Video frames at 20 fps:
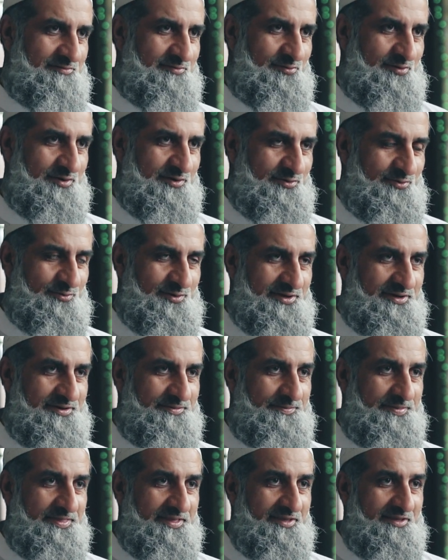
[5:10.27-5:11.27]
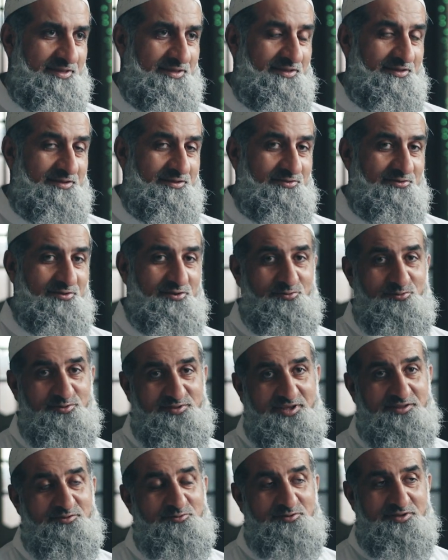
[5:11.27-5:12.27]
We want to do it. So we
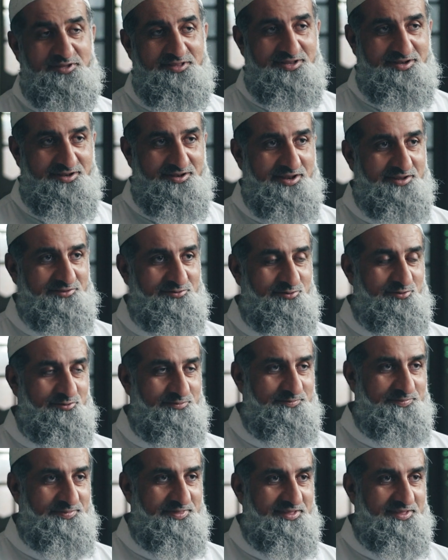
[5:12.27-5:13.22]
said, okay, then let's go.